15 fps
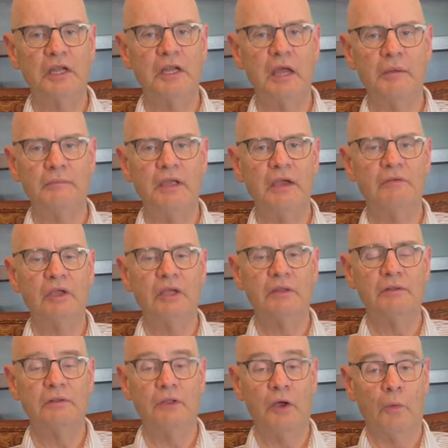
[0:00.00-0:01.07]
end up giving
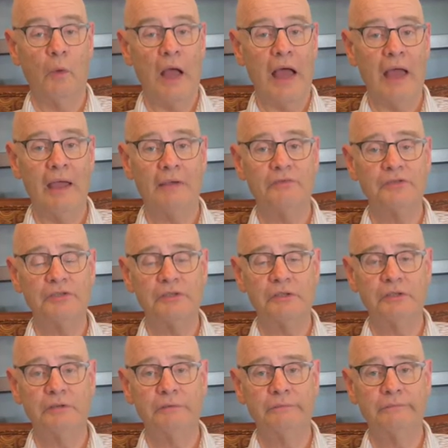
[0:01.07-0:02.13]
their wives
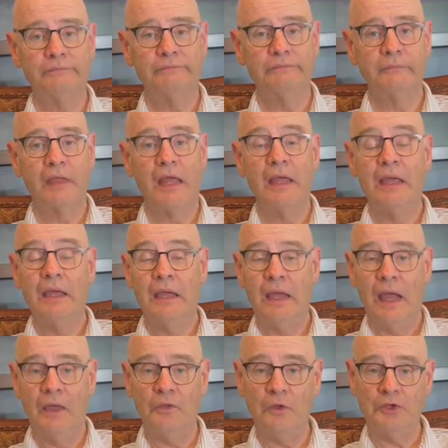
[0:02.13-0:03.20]

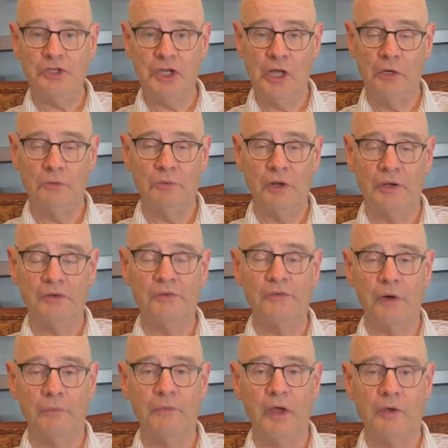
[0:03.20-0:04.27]
and the children
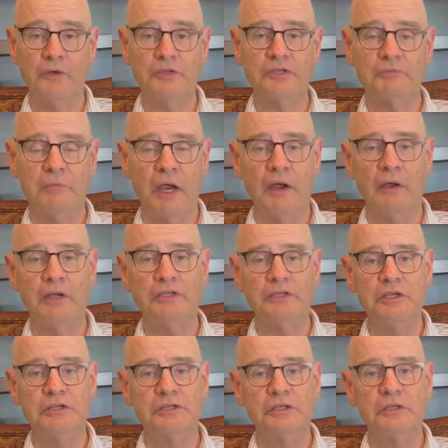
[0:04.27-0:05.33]
from those
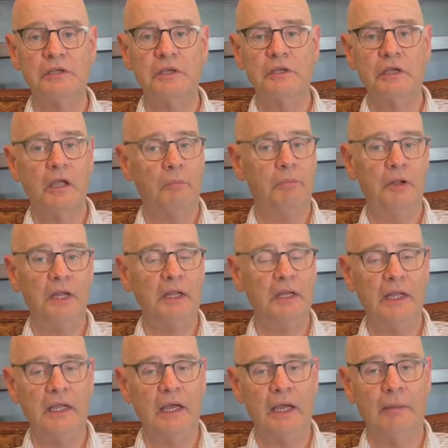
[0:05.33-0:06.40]
marriages
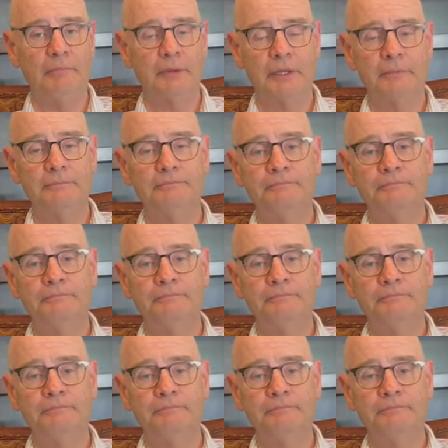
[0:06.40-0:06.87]
completely up.